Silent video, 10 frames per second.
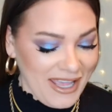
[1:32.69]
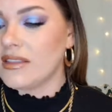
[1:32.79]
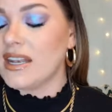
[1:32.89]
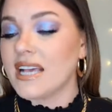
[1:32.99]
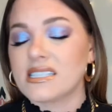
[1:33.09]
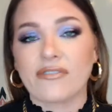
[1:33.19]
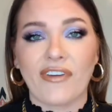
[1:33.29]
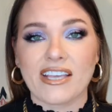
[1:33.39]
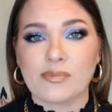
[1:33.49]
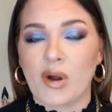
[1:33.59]
The next
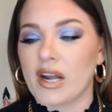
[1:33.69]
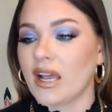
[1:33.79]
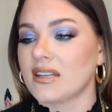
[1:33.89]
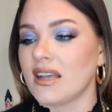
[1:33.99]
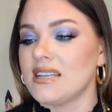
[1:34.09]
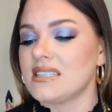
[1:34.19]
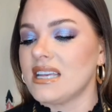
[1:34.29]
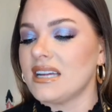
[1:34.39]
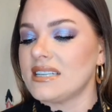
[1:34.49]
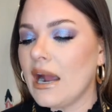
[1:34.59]
face product is
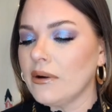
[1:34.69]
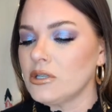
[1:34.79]
the Tower